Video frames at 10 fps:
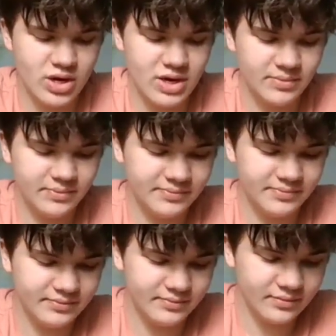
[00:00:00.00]
what?
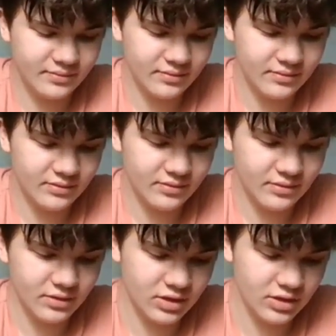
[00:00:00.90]

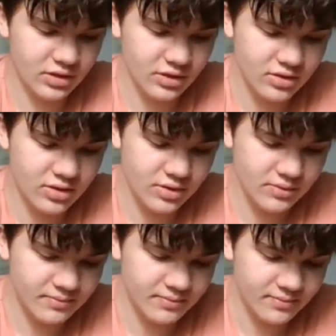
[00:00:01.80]
Oh, I don't
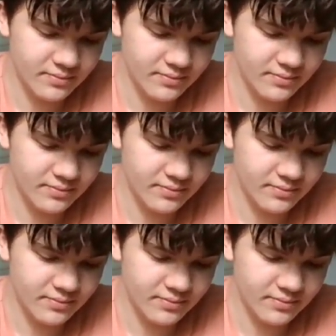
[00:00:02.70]
know.